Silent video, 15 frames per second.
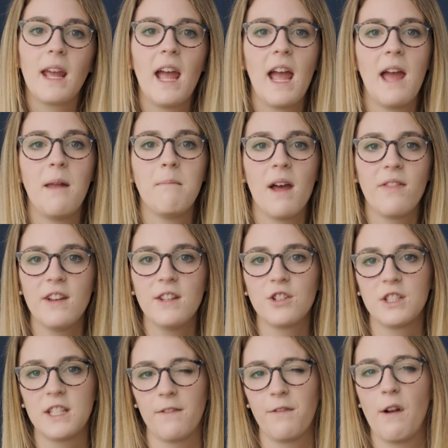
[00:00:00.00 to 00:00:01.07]
And methods are
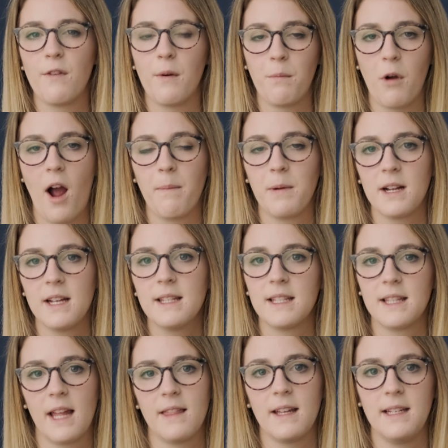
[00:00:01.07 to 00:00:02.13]
different from properties in
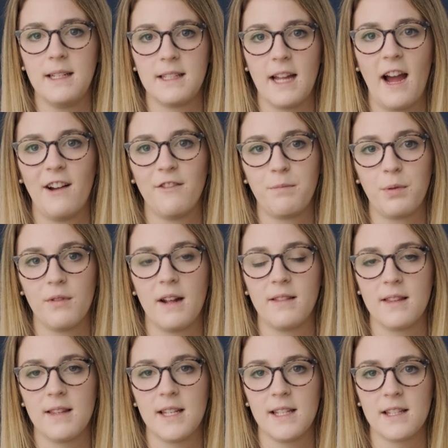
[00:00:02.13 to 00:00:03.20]
that they need to have
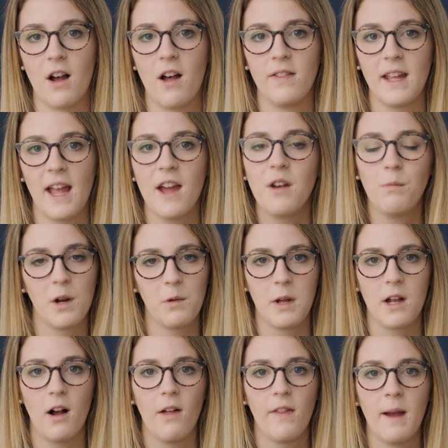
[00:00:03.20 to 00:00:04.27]
parentheses on the end when we
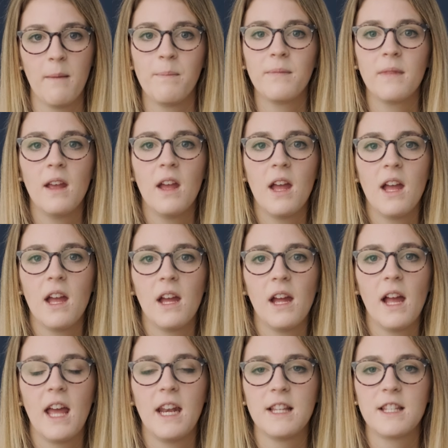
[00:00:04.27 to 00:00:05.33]
call them.
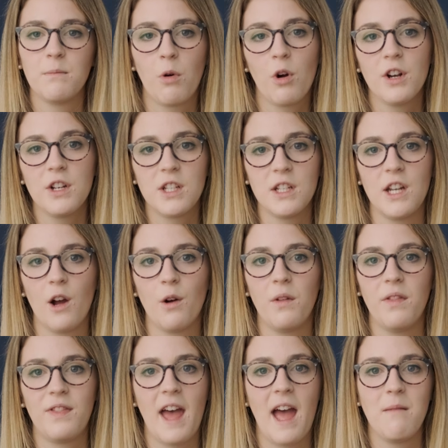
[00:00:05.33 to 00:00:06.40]
And it's important to
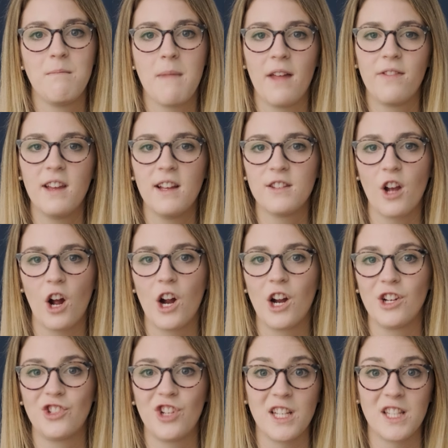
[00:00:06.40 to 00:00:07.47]
note that methods
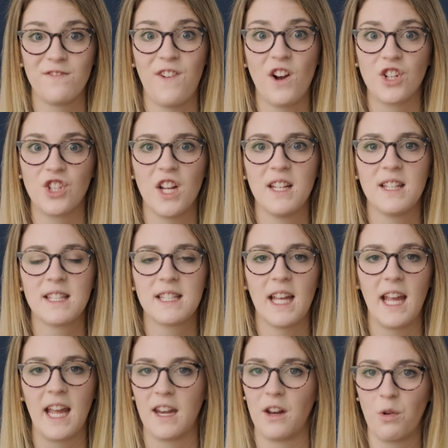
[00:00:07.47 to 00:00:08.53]
are just functions,
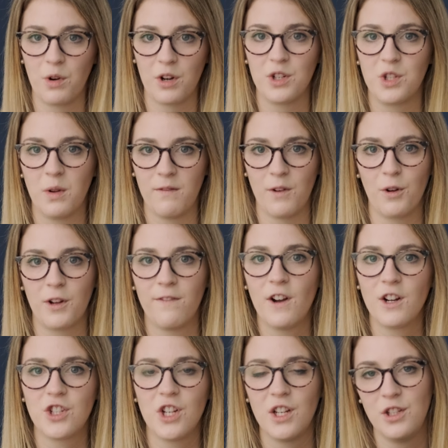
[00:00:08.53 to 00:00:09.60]
and in order to invoke a
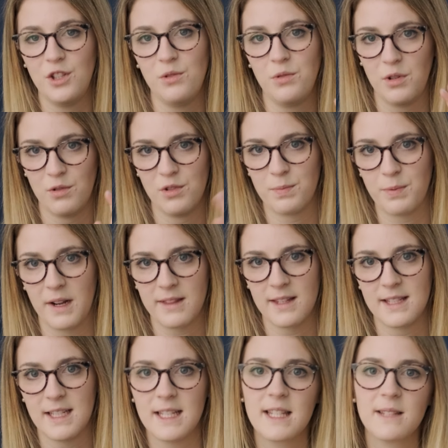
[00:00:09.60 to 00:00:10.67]
function, you use
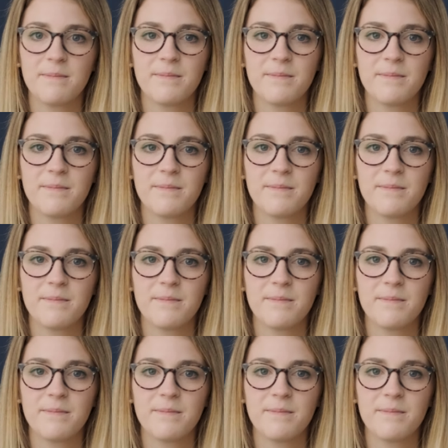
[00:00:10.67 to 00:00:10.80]
parentheses.